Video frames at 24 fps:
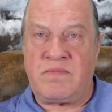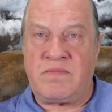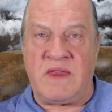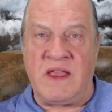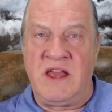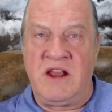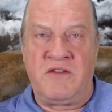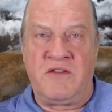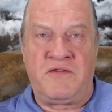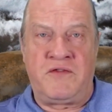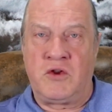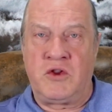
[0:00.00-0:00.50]

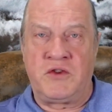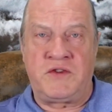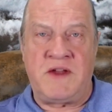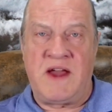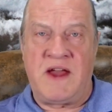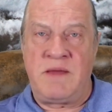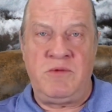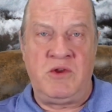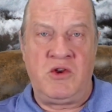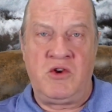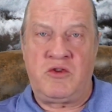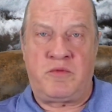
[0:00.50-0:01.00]
in a full
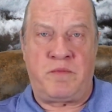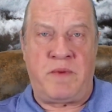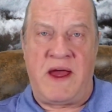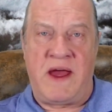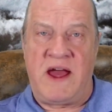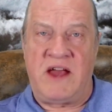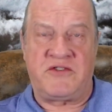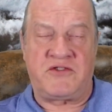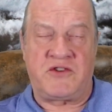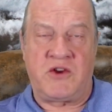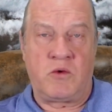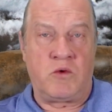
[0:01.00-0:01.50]
time youth
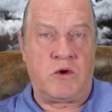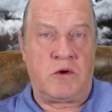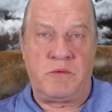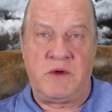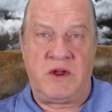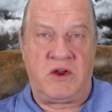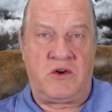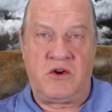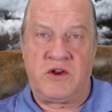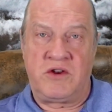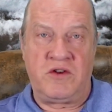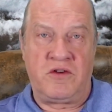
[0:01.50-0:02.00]
pastor when we
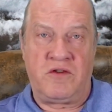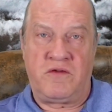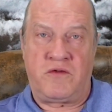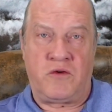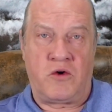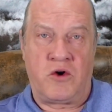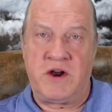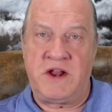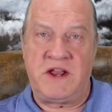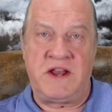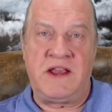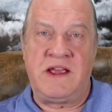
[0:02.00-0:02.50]
couldn't
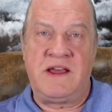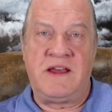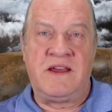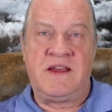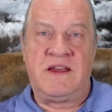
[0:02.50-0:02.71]
afford it